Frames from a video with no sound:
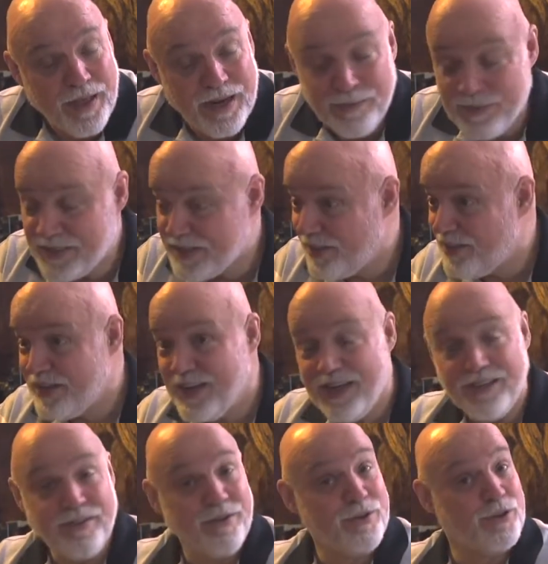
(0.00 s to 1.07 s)
Let me say that
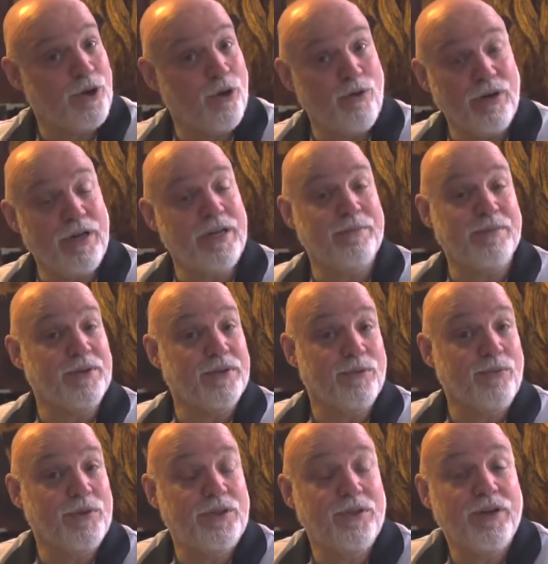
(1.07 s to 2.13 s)
again. There is no limit to
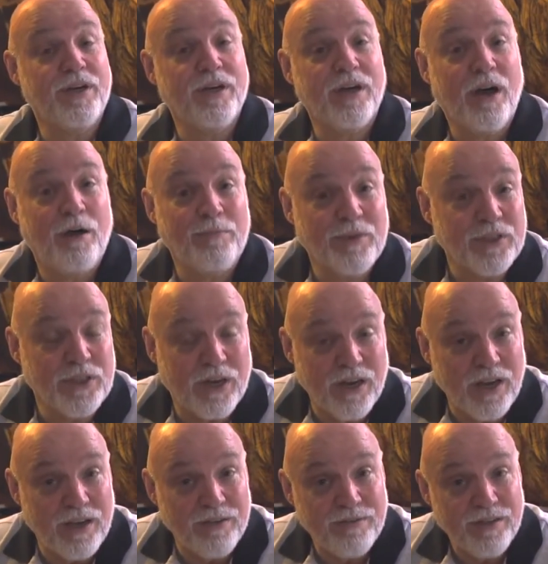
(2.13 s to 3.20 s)
what you can accomplish in
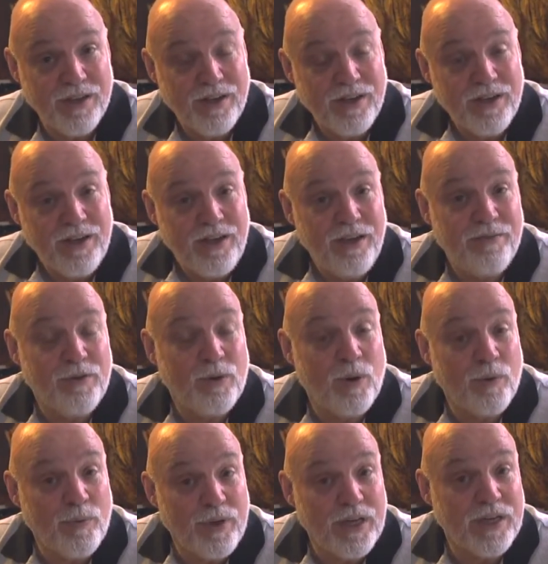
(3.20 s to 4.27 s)
life if you
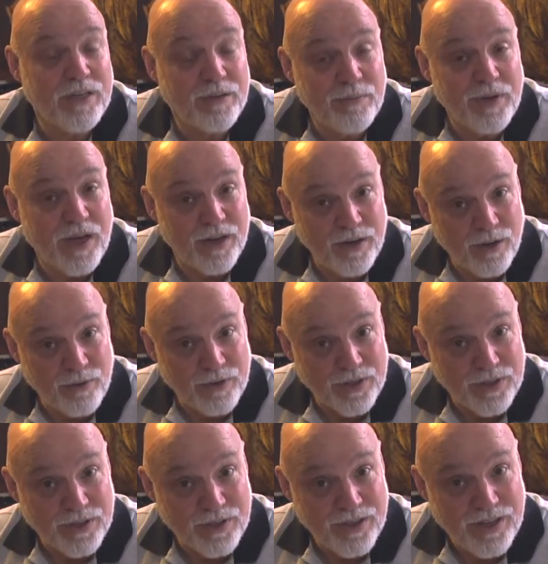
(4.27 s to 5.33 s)
are willing to be
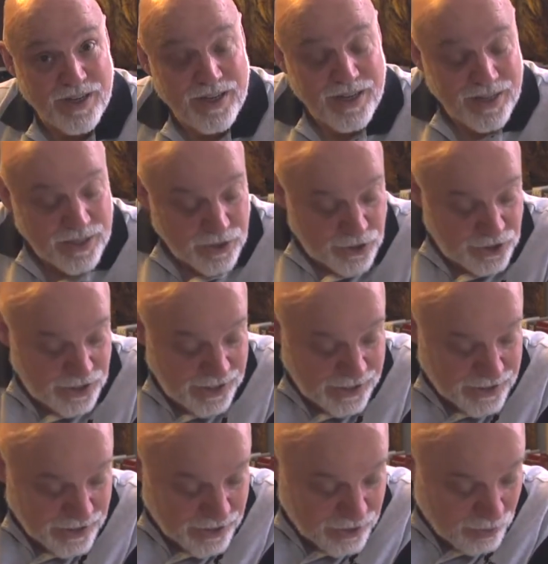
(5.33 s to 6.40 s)
unnoticed.
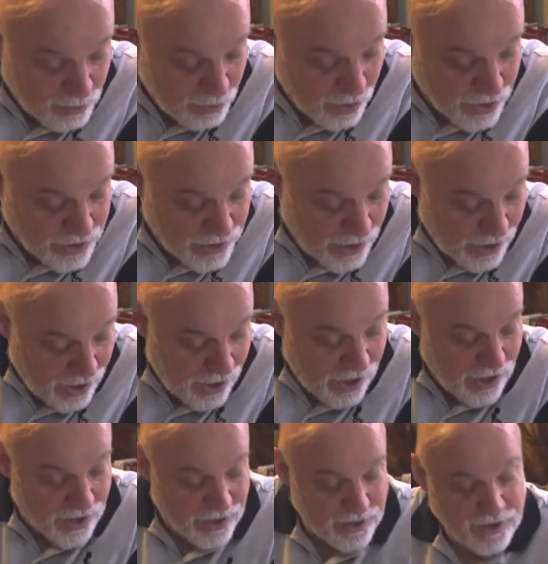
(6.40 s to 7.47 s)
Jesus worked
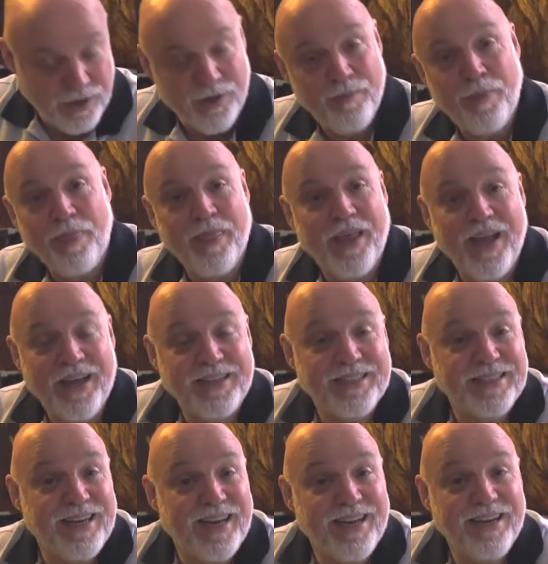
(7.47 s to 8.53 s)
hard at
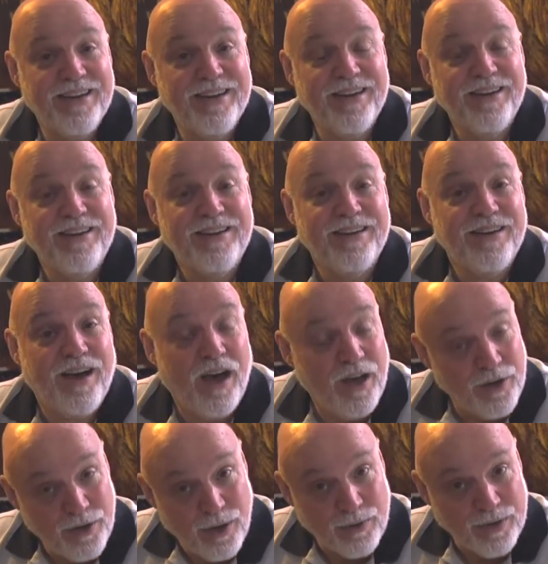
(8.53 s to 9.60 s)
staying
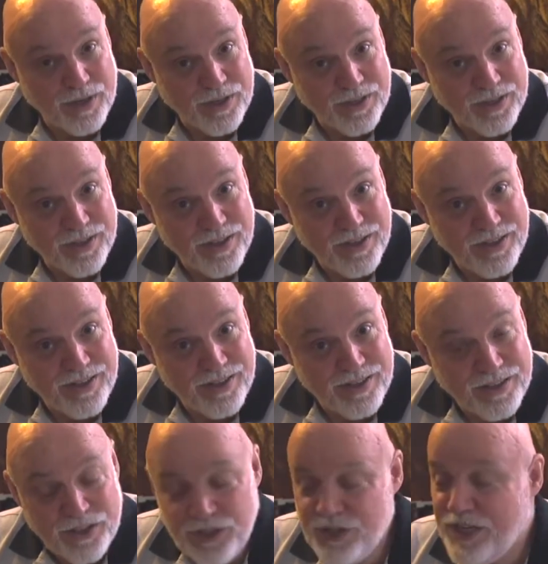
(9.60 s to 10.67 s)
unnoticed.
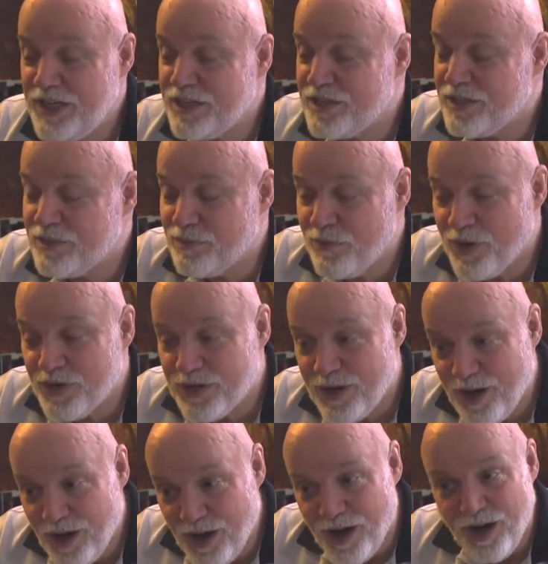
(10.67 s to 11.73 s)
Jesus worked
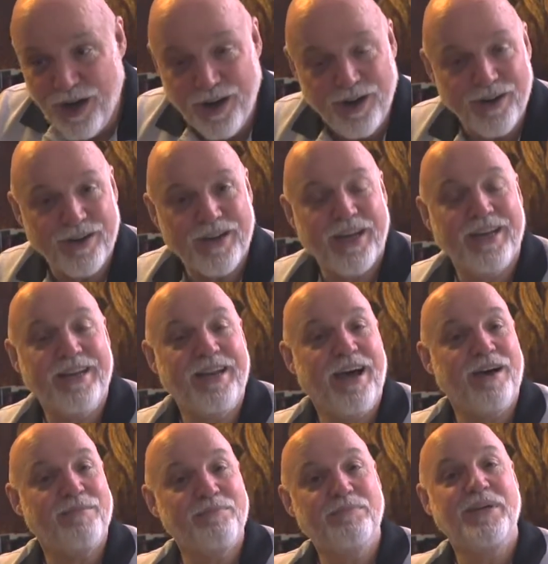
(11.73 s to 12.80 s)
hard at
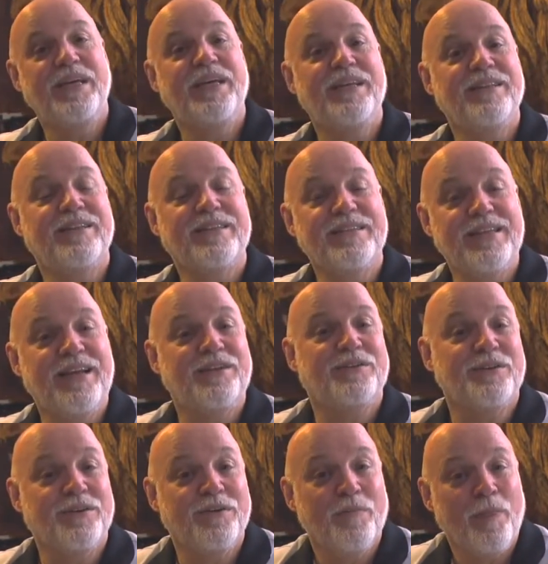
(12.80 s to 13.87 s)
not being the
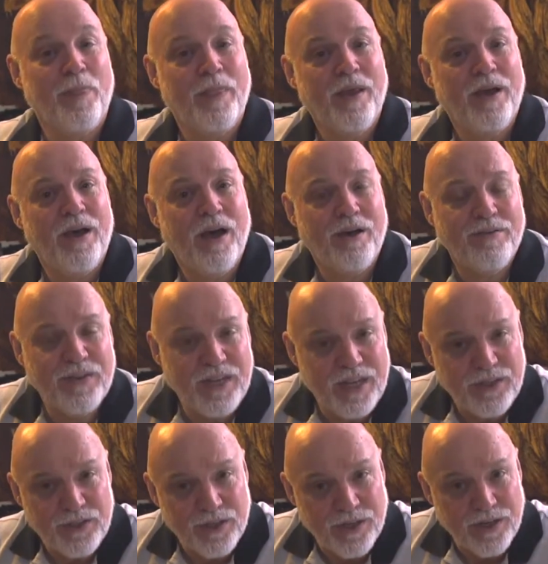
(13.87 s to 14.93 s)
center of
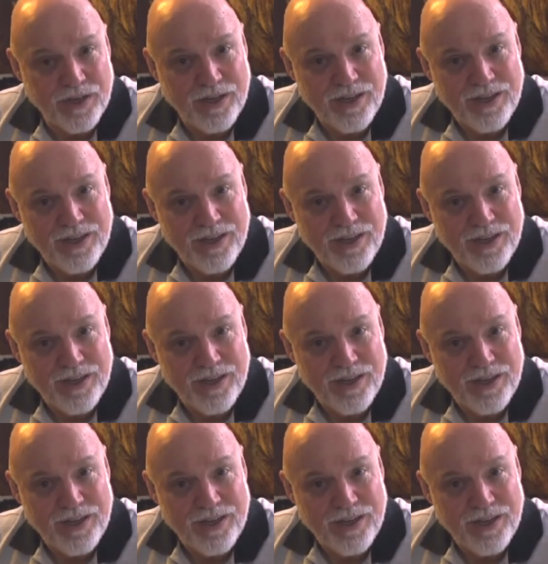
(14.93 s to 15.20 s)
attention.